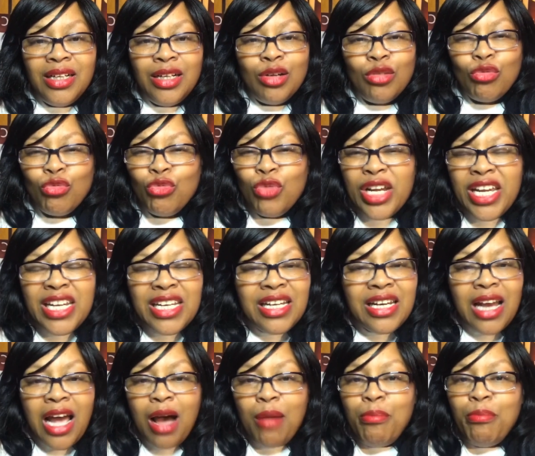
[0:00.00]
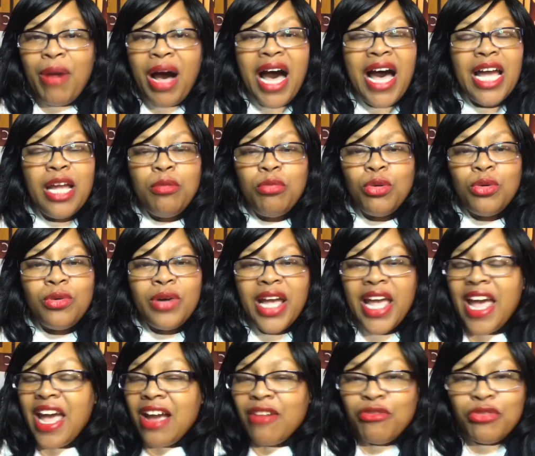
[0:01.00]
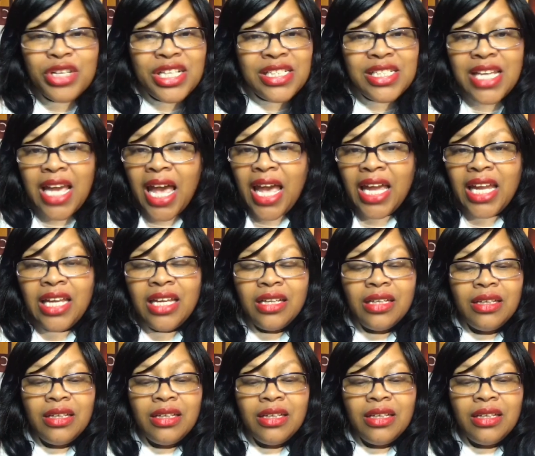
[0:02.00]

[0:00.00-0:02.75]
reading our Bible every day,